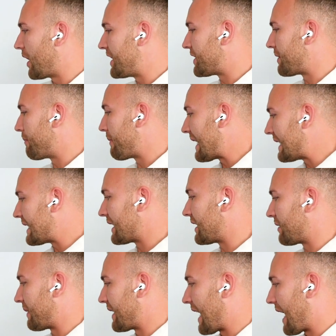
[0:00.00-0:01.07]
it's amazing
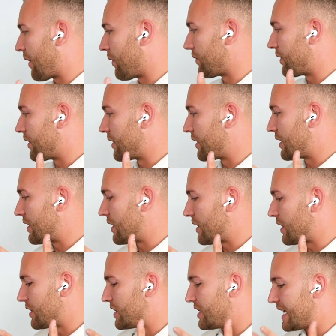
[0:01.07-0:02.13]
to me how
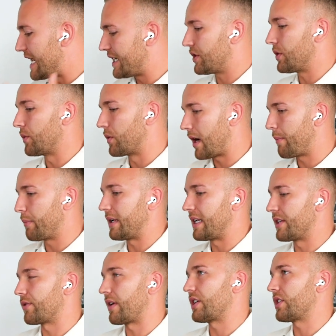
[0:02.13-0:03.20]
little
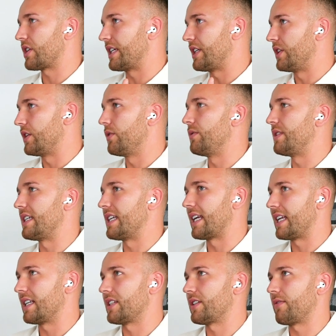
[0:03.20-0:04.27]
companies are actually
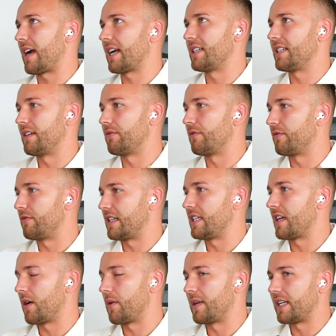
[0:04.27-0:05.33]
using interactive
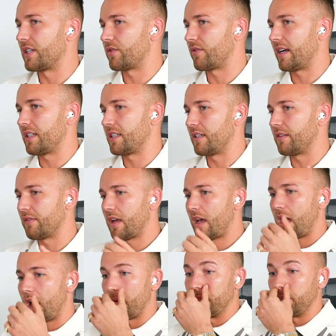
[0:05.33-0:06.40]
video and interactive
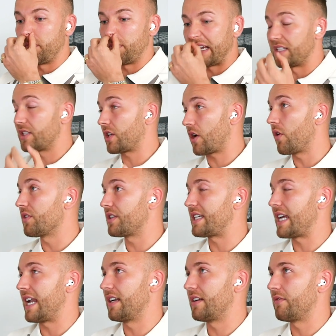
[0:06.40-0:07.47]
based
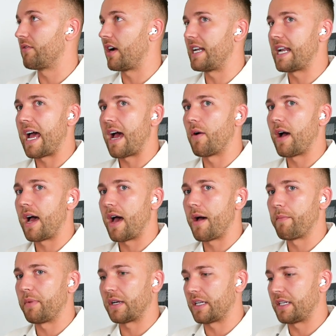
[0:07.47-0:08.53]
content right
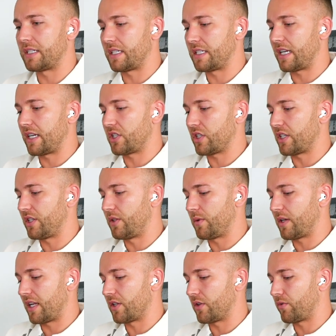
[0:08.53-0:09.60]
now, because essentially
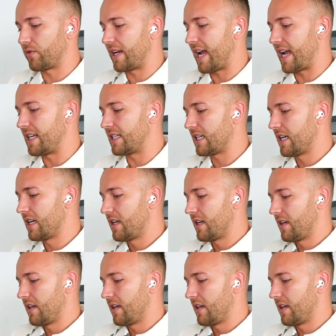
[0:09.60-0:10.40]
you can create,